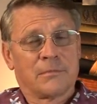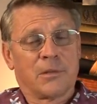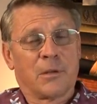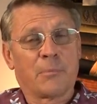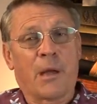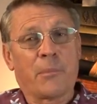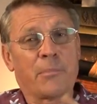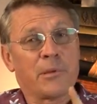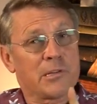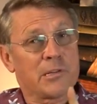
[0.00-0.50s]
It
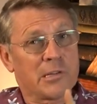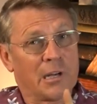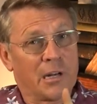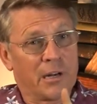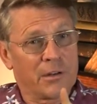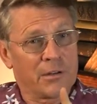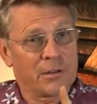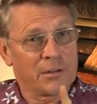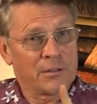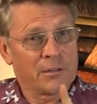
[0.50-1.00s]
might be a
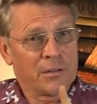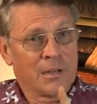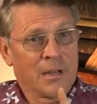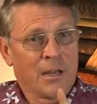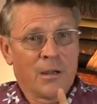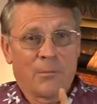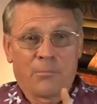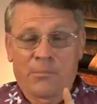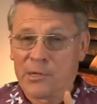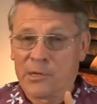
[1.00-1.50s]
cylinder,
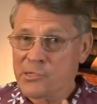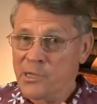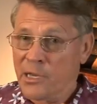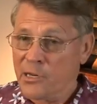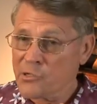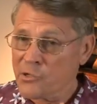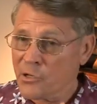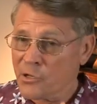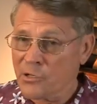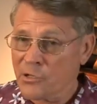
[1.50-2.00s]
but it's
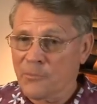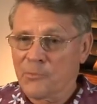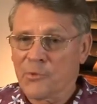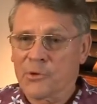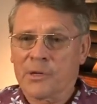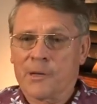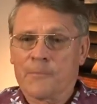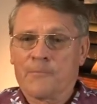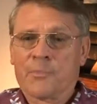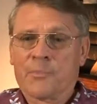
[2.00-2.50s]
not a circle.
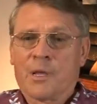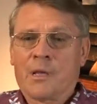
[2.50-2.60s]
Okay.